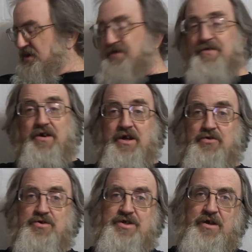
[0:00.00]
is a very
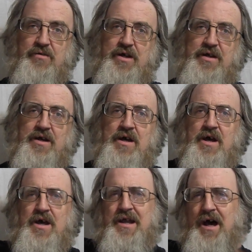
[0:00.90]
interesting read.
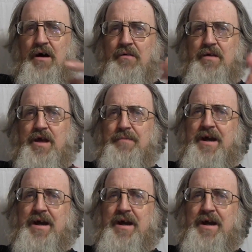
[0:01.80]
Now, Inc.